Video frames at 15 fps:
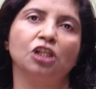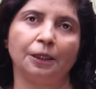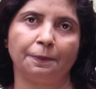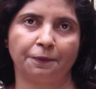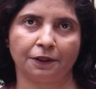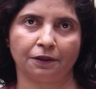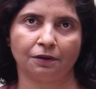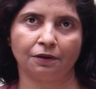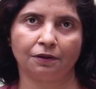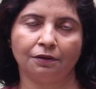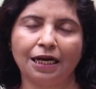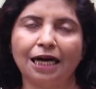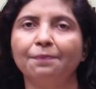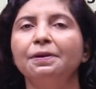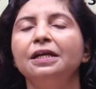cheaper.
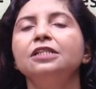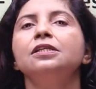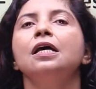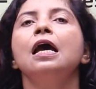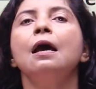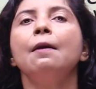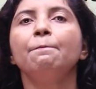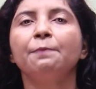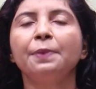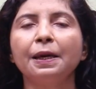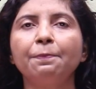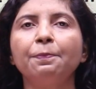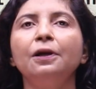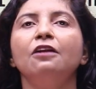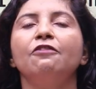That means
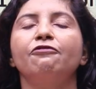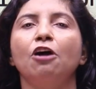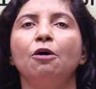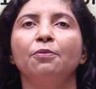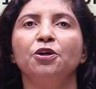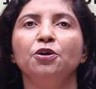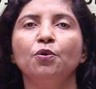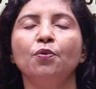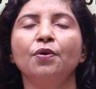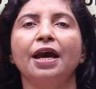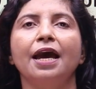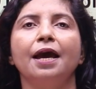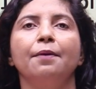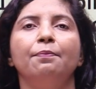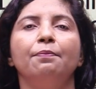people from
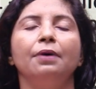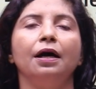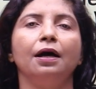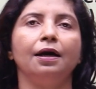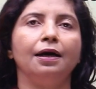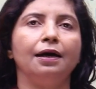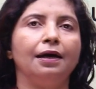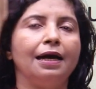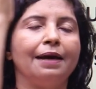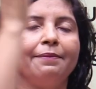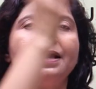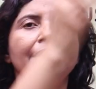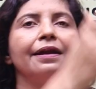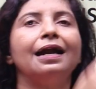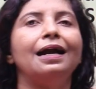UK,
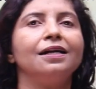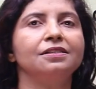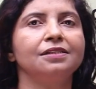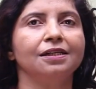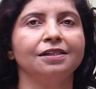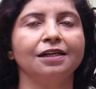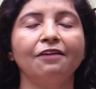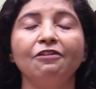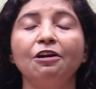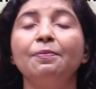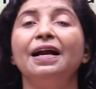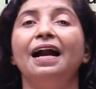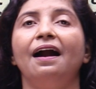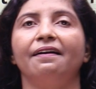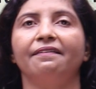America, etc. will
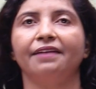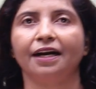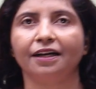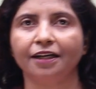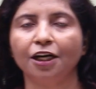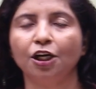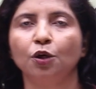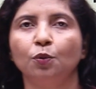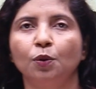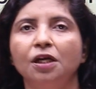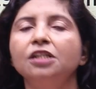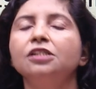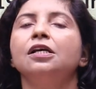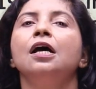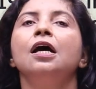be attracted
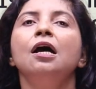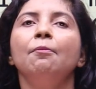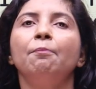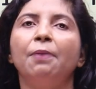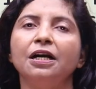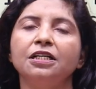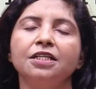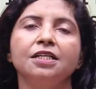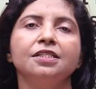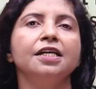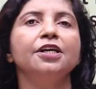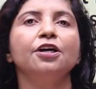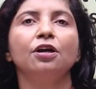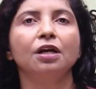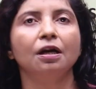towards purchasing
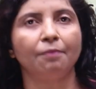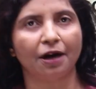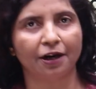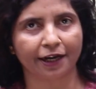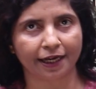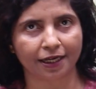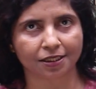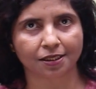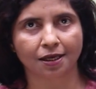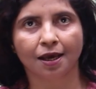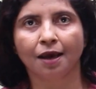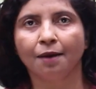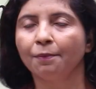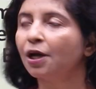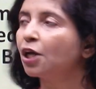your commodities,
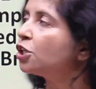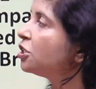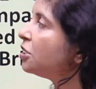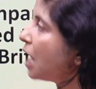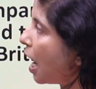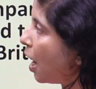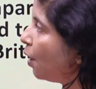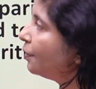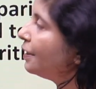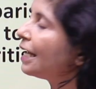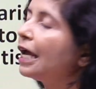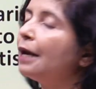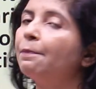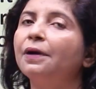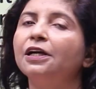because now they
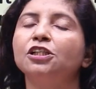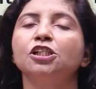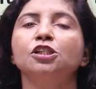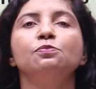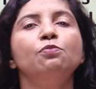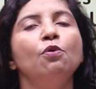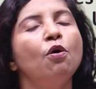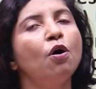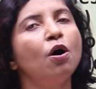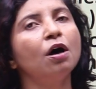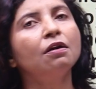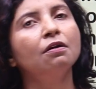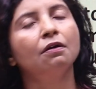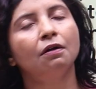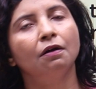can purchase
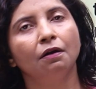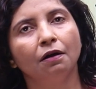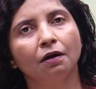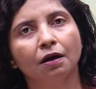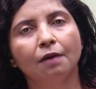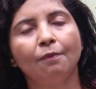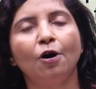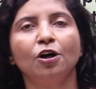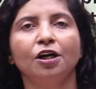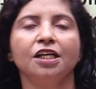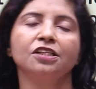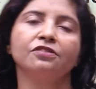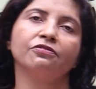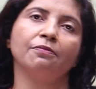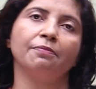more
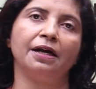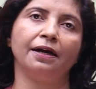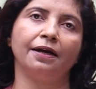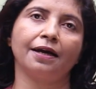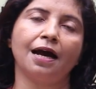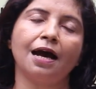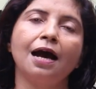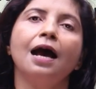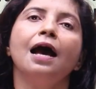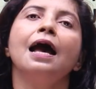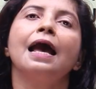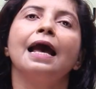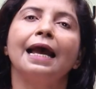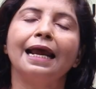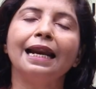commodities from India
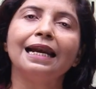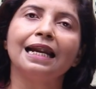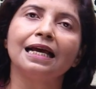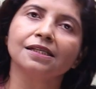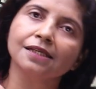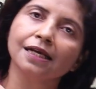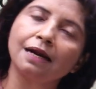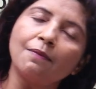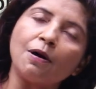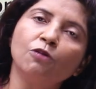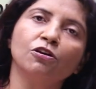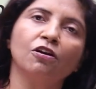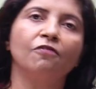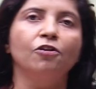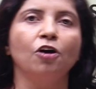in lesser
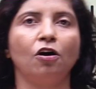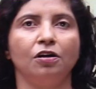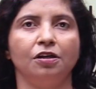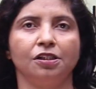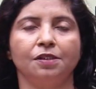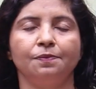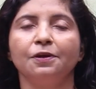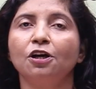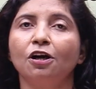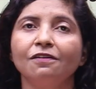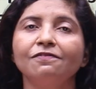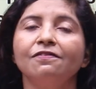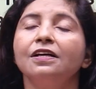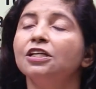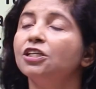amount of dollars,
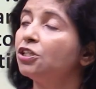because